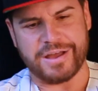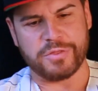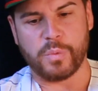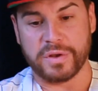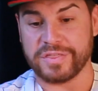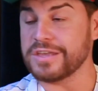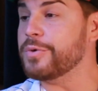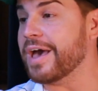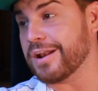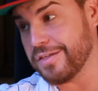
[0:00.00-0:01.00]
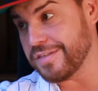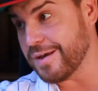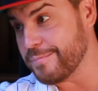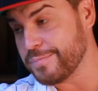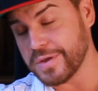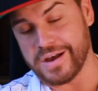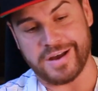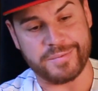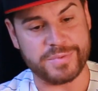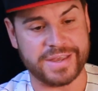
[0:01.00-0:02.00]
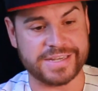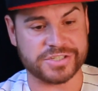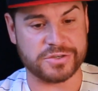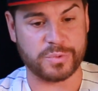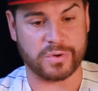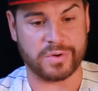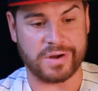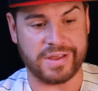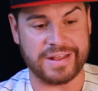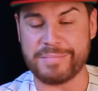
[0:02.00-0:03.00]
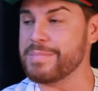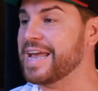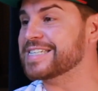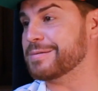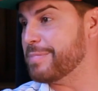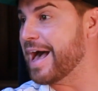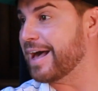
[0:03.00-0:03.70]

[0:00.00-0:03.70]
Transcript: Now, the one thing you had on them is you were an amazing